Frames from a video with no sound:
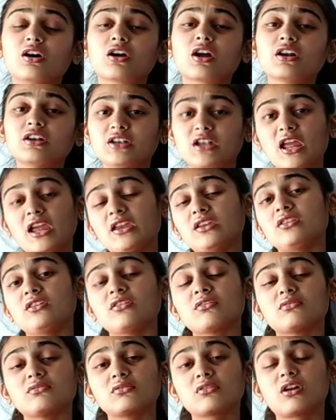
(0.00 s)

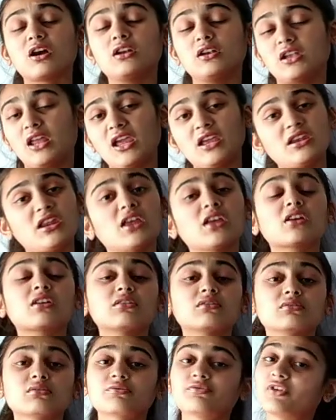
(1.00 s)
containing
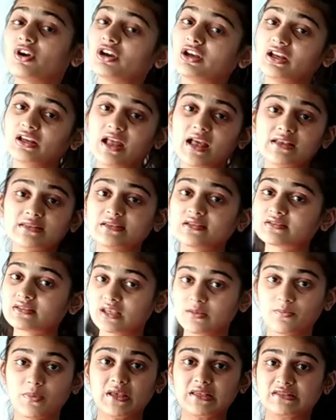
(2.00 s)
fertilizers
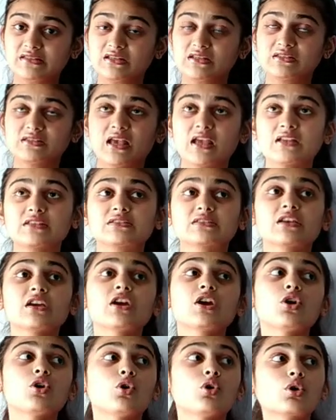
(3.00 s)
and pesticides.
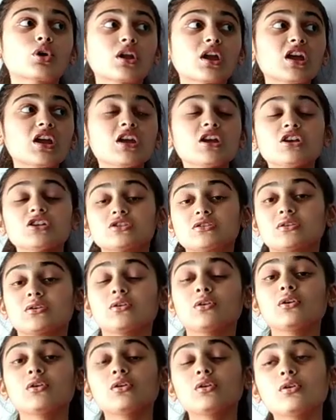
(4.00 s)
Okay,
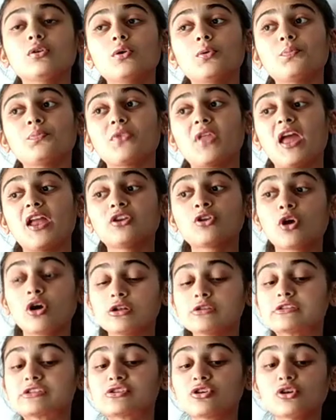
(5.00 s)
so and
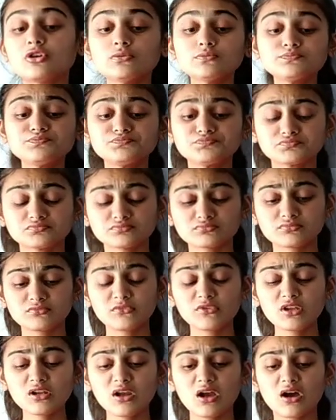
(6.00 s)
also
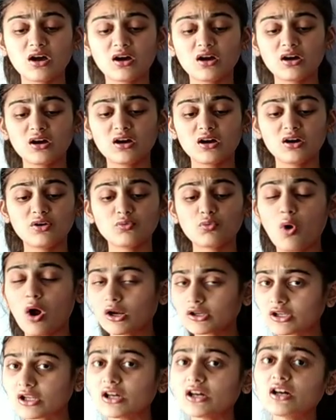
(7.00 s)

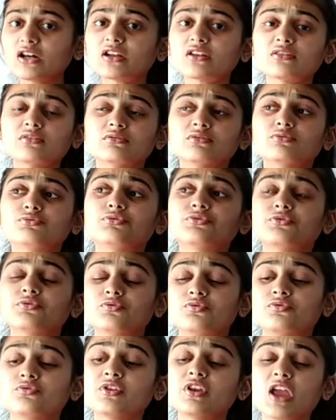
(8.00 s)
water,
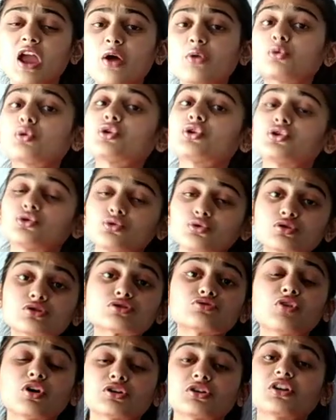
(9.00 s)
we have to
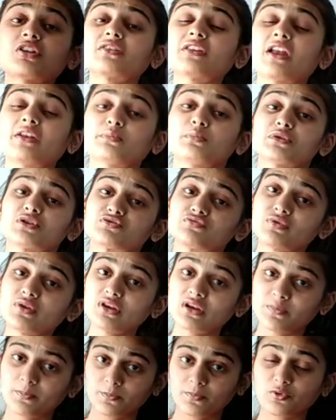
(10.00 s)
use water that much
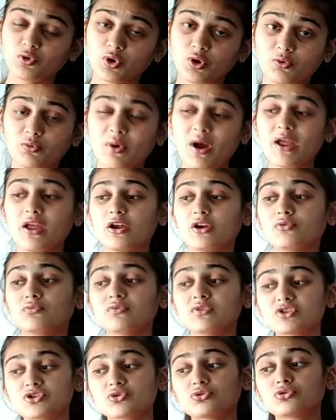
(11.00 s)
we required.
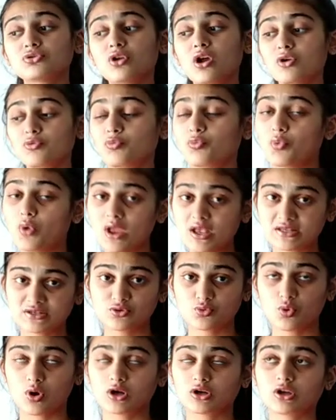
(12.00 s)
We should not
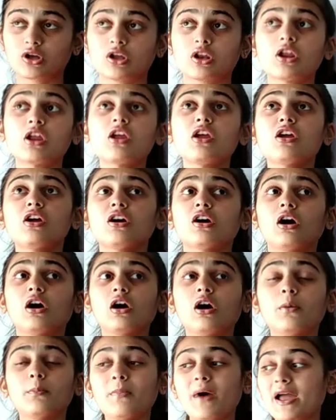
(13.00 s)
waste water
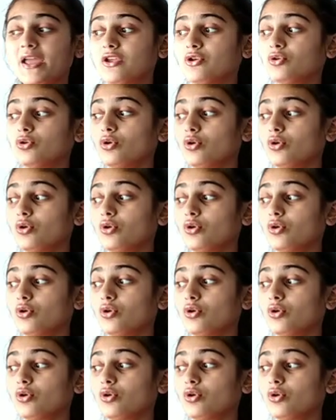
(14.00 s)
by